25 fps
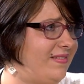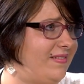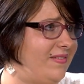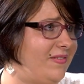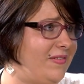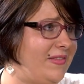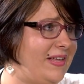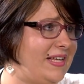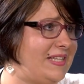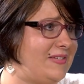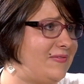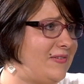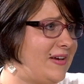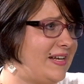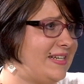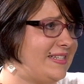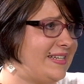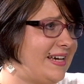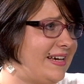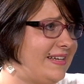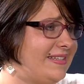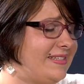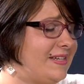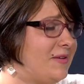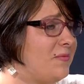Well, that's
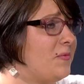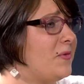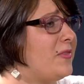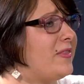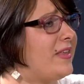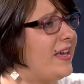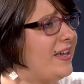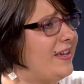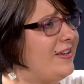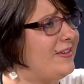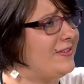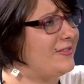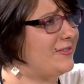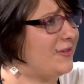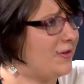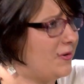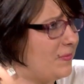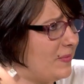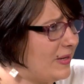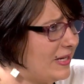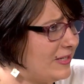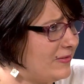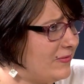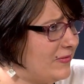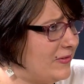fantastic. Well, thank you so
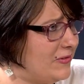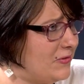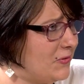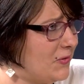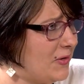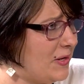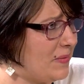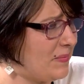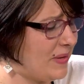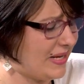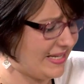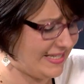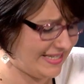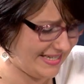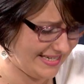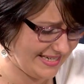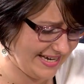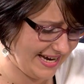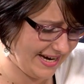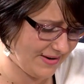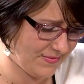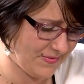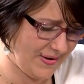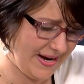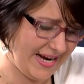much for joining me
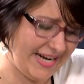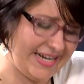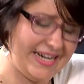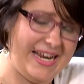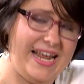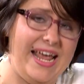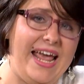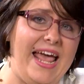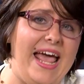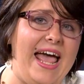today, Wayne.